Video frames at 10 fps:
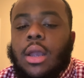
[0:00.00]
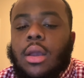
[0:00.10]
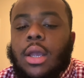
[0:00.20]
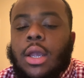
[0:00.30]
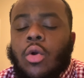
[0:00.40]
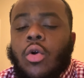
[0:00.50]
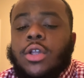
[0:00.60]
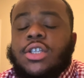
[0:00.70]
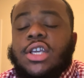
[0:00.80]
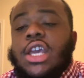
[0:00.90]
in order
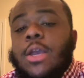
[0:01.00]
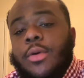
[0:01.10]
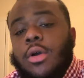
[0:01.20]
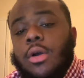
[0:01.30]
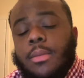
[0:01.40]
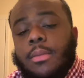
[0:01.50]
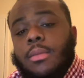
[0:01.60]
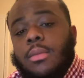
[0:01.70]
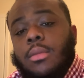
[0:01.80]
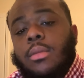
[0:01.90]
to keep up
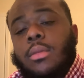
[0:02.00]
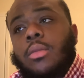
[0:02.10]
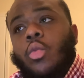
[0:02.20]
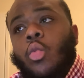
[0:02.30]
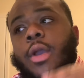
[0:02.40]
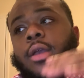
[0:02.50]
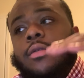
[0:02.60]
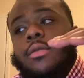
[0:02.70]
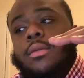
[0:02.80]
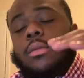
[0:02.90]

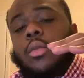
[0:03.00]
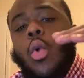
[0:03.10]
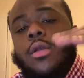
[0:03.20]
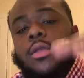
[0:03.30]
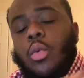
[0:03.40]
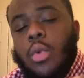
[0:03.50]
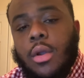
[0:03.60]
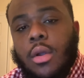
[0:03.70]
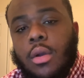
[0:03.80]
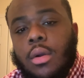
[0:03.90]
with what the
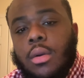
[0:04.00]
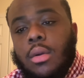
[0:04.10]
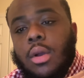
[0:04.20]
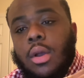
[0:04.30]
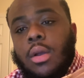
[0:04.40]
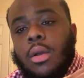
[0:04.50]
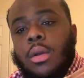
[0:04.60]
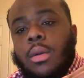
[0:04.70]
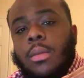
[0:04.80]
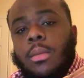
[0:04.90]
world
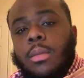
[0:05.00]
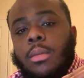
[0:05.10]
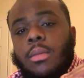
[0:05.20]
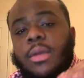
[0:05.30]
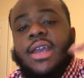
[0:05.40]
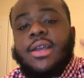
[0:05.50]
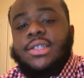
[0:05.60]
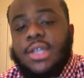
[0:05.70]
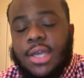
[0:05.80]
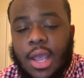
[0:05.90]
is
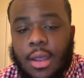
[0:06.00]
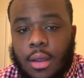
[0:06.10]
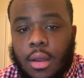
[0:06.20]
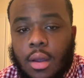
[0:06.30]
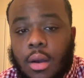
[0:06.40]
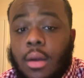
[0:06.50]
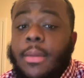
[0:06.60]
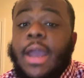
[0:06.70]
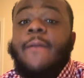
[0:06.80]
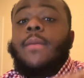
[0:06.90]
today,
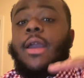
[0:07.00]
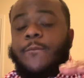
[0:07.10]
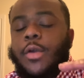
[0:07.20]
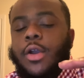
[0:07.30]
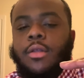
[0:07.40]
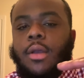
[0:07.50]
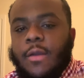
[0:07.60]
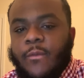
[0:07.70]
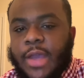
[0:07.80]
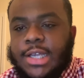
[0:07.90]
and further
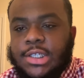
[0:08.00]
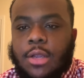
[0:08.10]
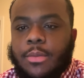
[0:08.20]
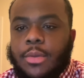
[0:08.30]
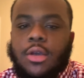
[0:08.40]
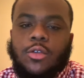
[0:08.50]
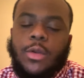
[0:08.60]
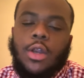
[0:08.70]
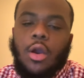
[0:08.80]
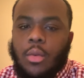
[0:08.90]
advancing it, because we
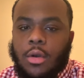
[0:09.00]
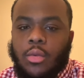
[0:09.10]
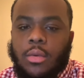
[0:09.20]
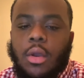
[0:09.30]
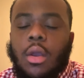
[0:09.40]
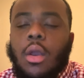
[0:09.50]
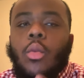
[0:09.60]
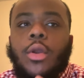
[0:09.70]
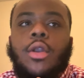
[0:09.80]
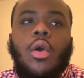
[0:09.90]
don't want
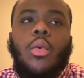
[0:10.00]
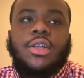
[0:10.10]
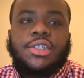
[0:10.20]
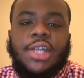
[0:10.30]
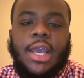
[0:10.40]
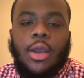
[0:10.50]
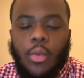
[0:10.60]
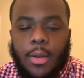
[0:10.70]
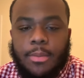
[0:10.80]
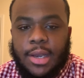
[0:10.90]
to stay in
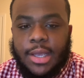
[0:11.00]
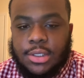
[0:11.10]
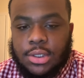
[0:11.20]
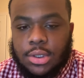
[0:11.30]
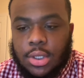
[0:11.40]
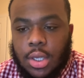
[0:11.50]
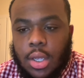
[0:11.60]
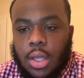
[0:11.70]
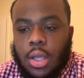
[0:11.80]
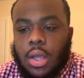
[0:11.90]
one place.
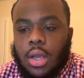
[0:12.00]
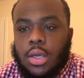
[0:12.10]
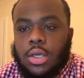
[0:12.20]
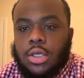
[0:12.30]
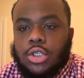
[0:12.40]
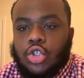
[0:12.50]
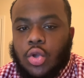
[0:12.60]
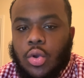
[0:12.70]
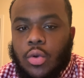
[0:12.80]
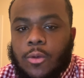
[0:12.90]

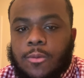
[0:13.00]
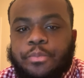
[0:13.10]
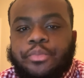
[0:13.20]
So